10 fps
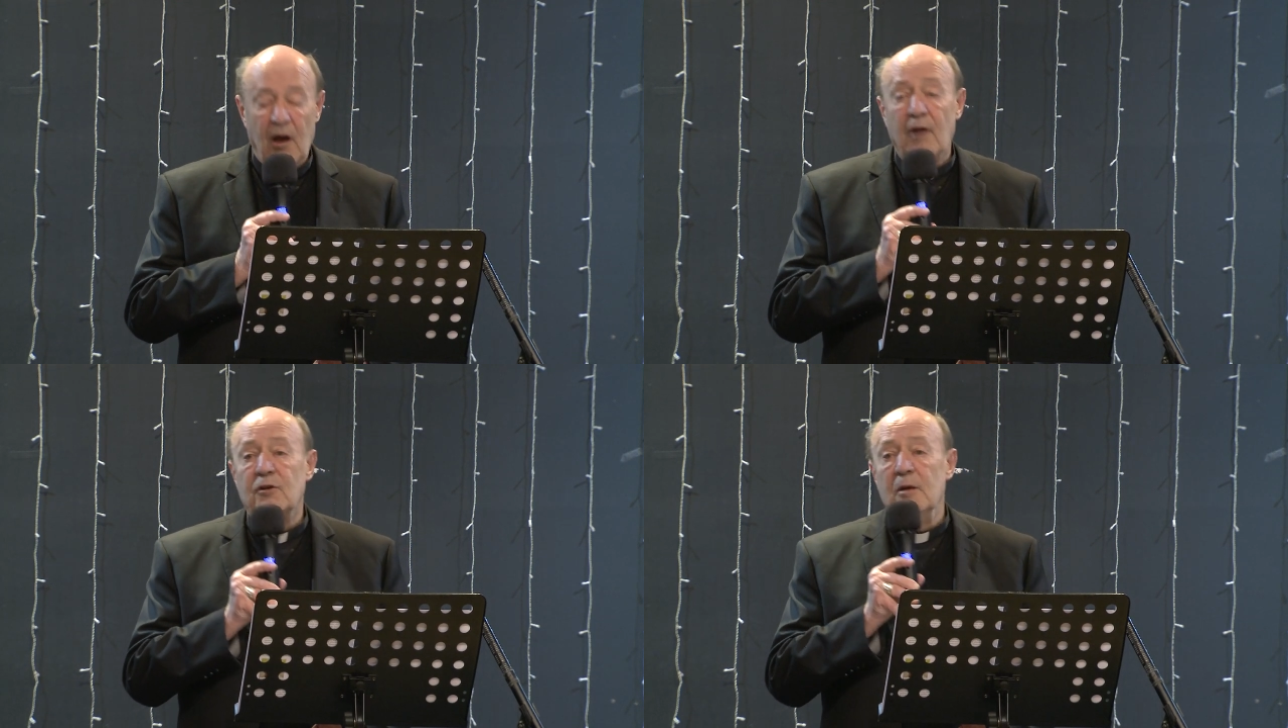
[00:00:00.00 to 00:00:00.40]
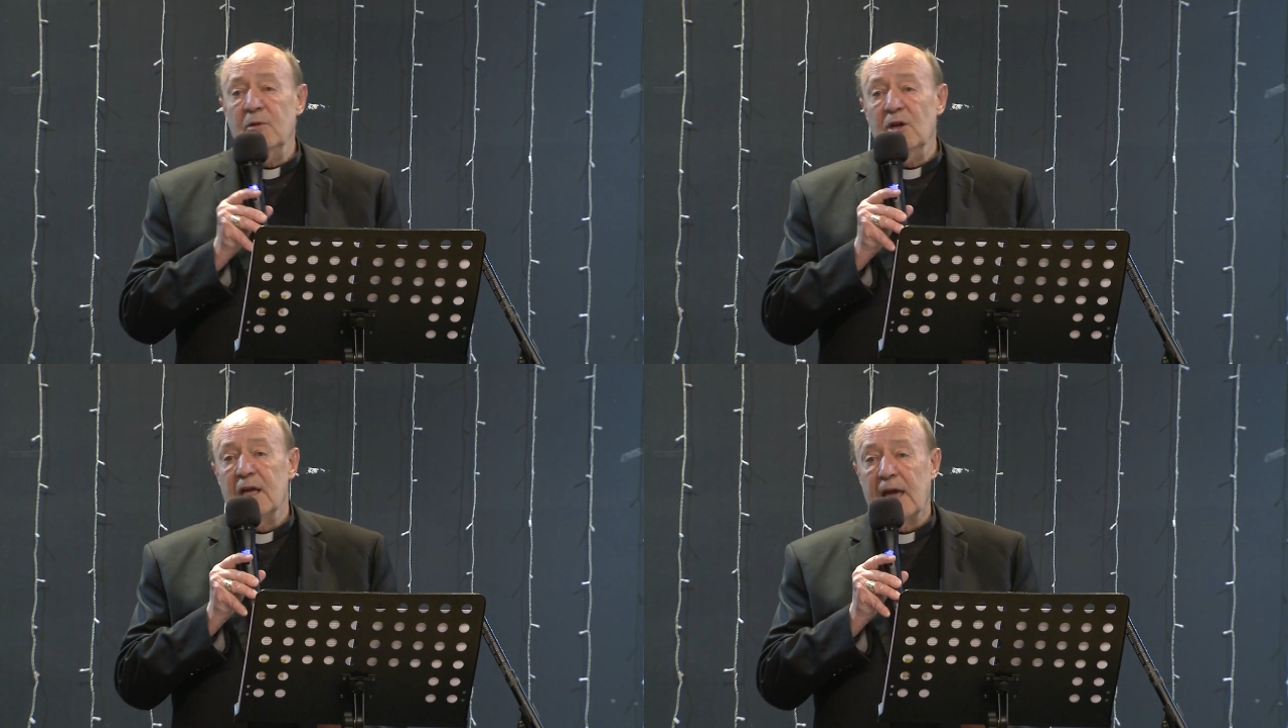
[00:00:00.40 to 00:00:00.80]
of
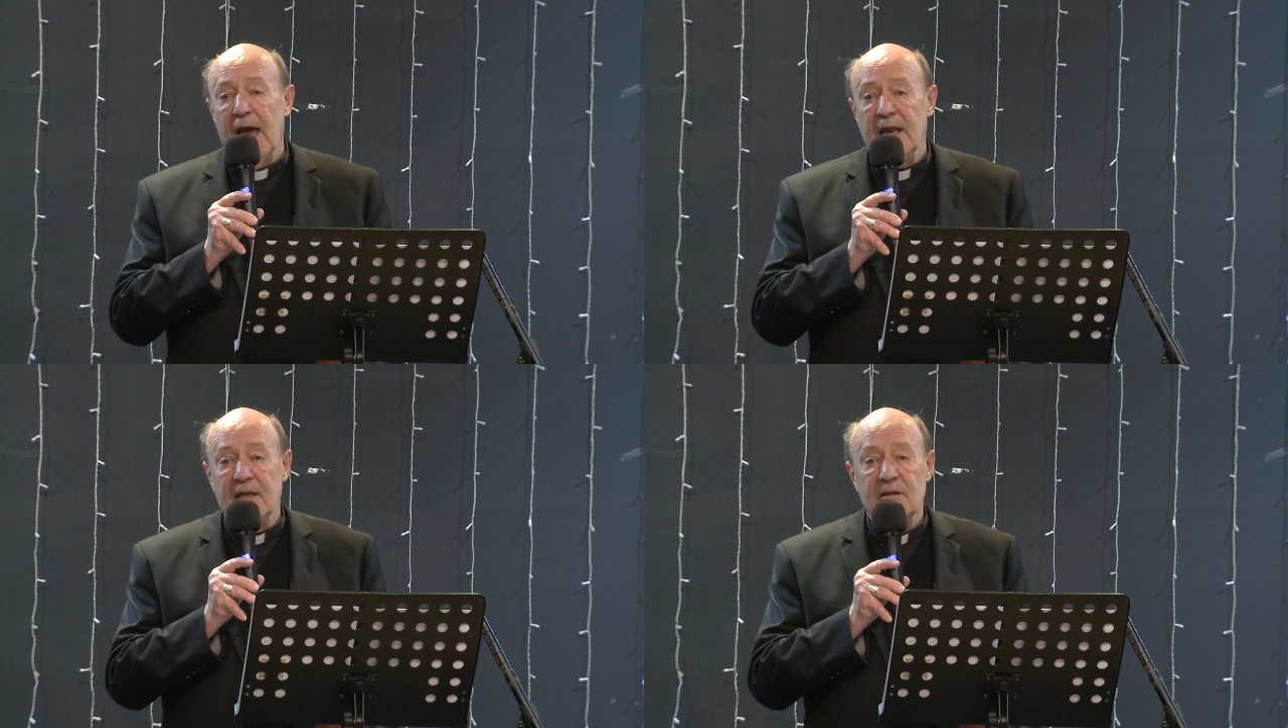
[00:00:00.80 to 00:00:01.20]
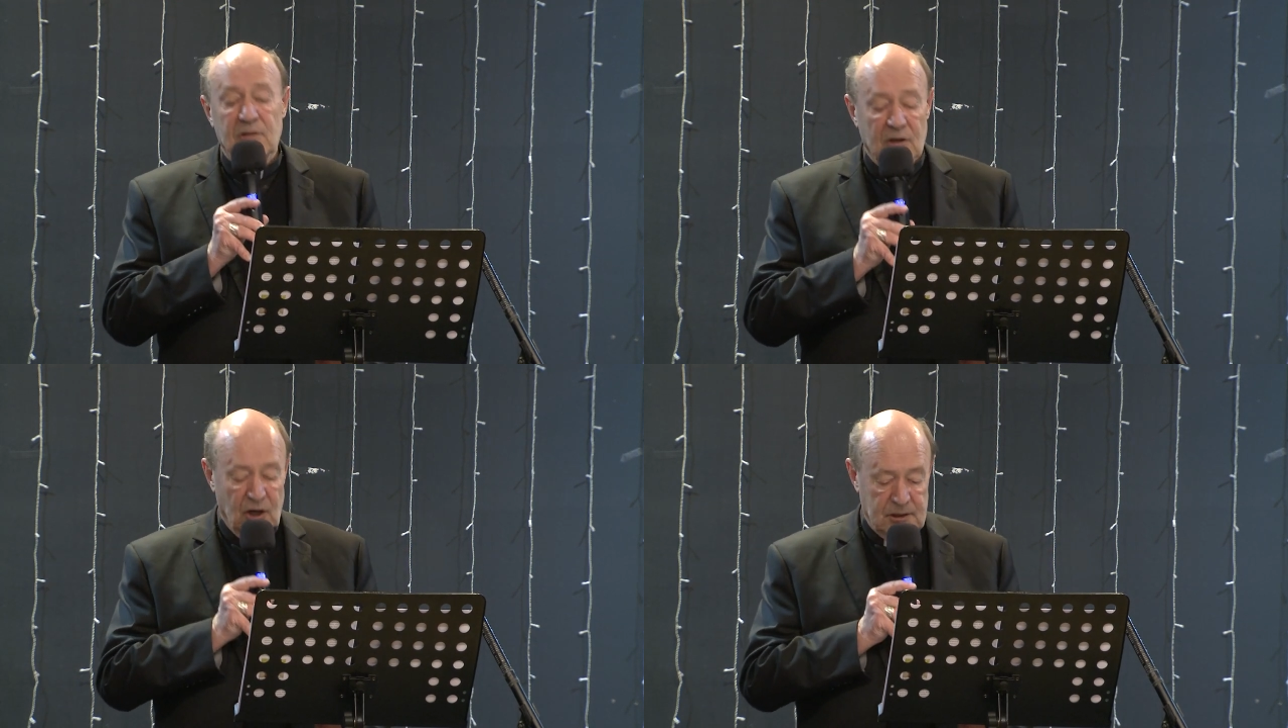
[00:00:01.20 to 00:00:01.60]
communicating
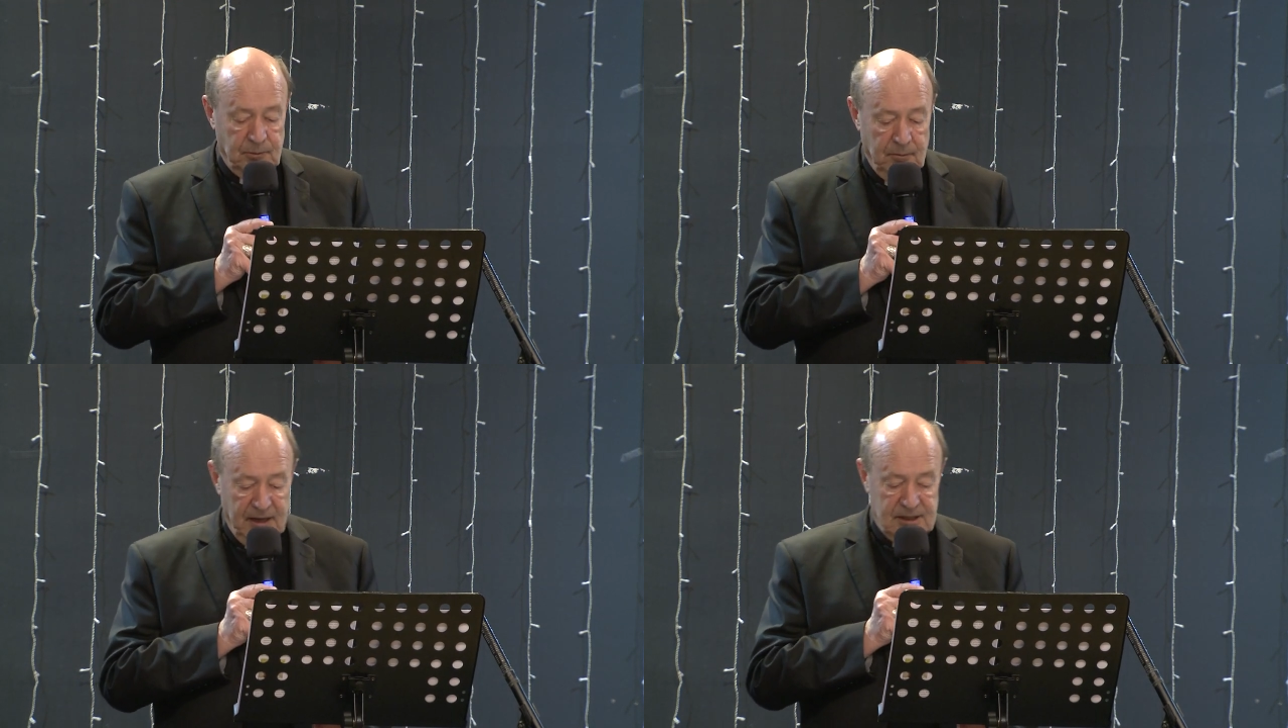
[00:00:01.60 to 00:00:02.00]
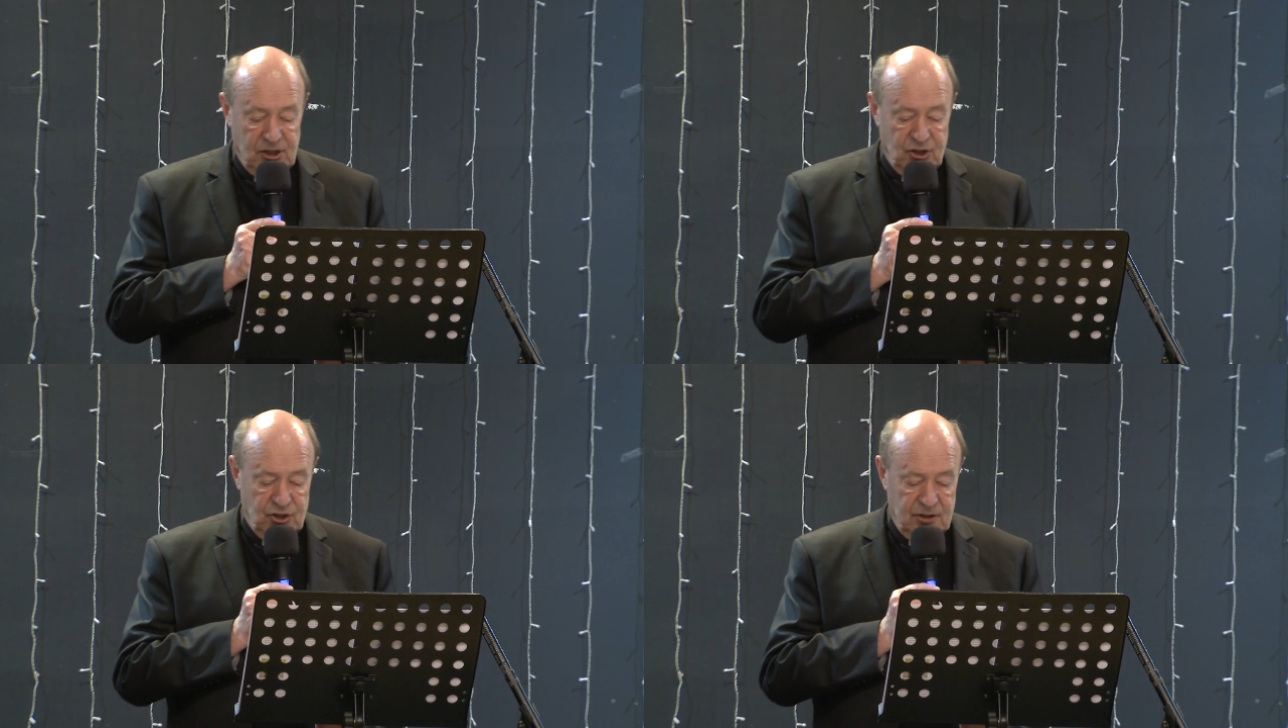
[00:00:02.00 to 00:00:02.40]
the gospel
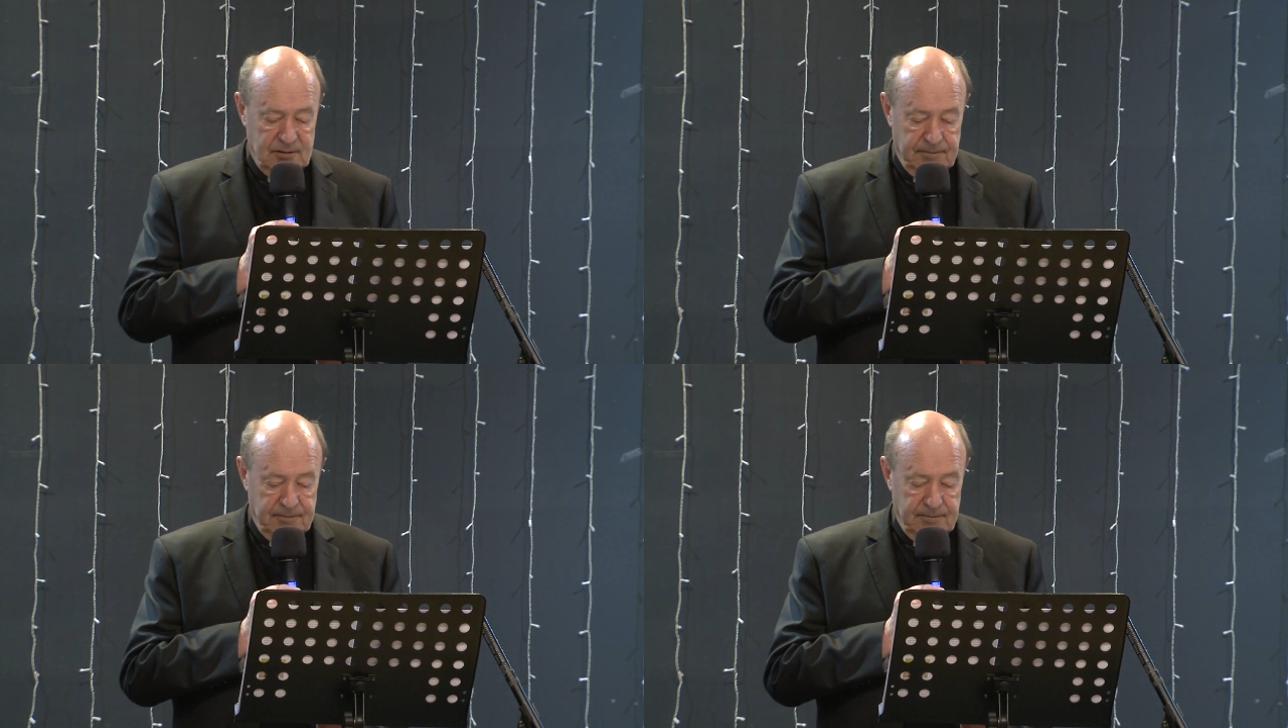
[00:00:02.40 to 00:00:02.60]
message.